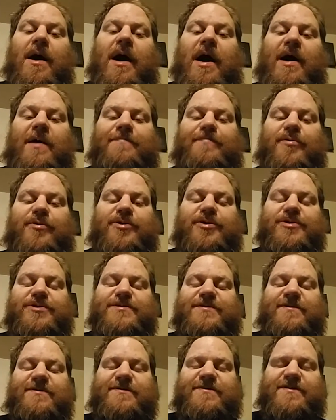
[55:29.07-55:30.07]
I
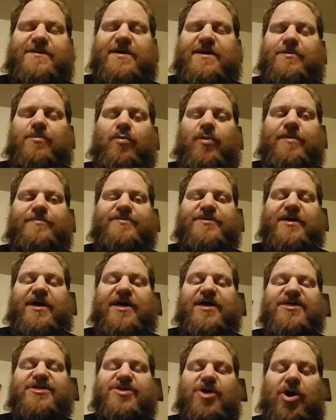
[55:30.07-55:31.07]
produced this
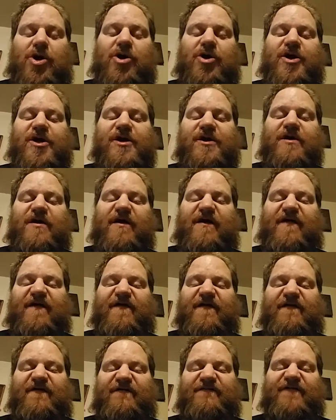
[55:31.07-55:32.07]
website,
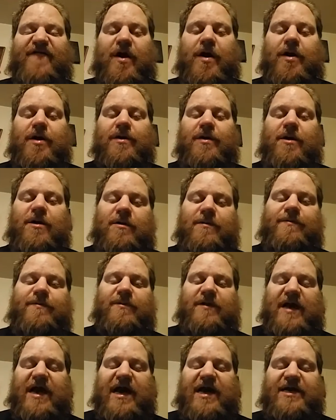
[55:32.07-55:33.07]

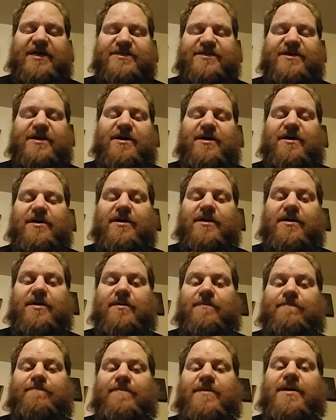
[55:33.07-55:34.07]

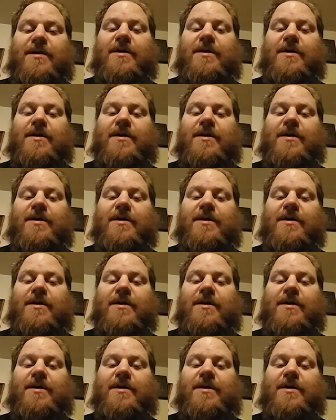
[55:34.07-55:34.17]
targetofunlawfulacts.com.